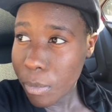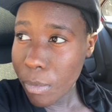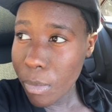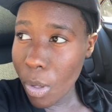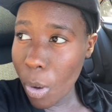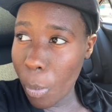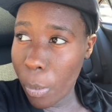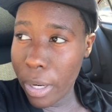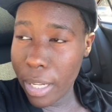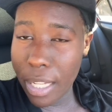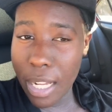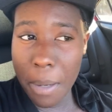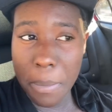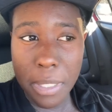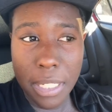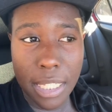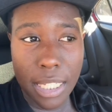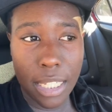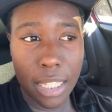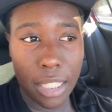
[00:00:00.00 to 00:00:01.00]
when it
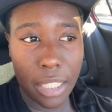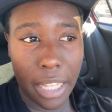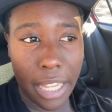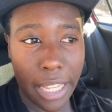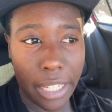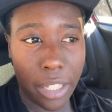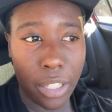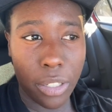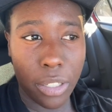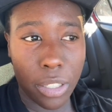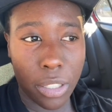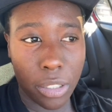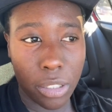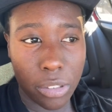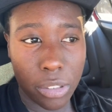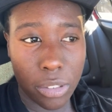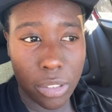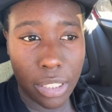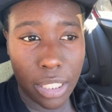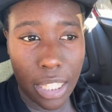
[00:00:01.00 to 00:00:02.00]
comes to, like, you
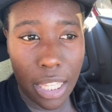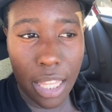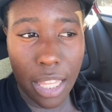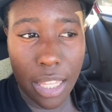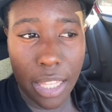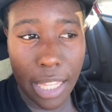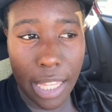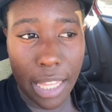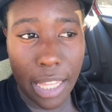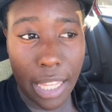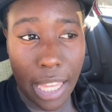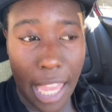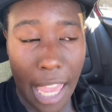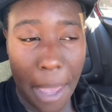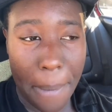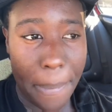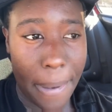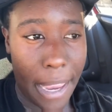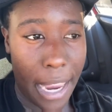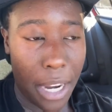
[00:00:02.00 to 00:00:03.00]
know, the
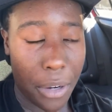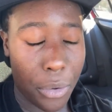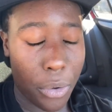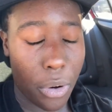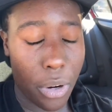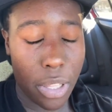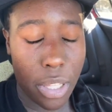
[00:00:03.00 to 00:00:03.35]
campaign or